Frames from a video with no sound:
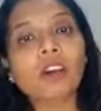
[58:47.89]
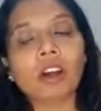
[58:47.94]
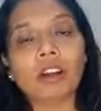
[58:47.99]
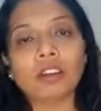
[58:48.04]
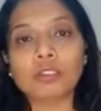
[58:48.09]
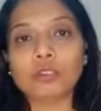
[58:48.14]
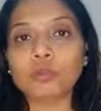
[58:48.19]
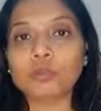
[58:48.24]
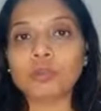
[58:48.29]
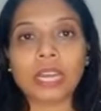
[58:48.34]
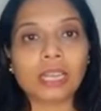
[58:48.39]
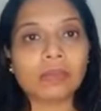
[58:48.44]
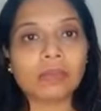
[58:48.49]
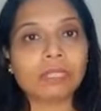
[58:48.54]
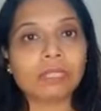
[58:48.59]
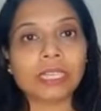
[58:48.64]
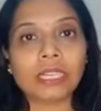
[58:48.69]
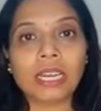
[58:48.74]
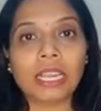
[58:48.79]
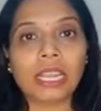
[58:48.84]
or 2
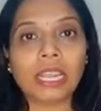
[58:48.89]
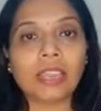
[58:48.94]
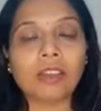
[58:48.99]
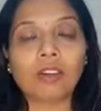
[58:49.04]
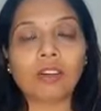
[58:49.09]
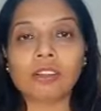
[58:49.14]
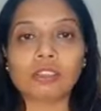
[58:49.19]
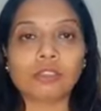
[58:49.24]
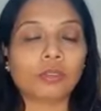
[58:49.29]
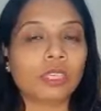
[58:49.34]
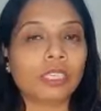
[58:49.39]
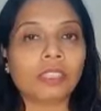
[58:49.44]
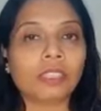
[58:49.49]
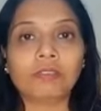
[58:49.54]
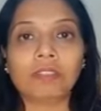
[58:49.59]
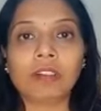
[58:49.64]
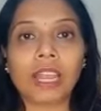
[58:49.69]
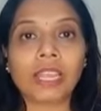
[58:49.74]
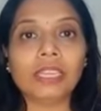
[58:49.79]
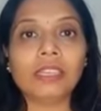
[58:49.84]
times a day also is
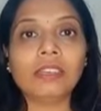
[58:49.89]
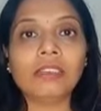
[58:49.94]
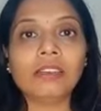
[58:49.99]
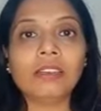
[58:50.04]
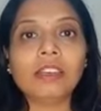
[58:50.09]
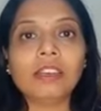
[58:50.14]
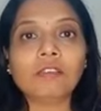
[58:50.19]
fine.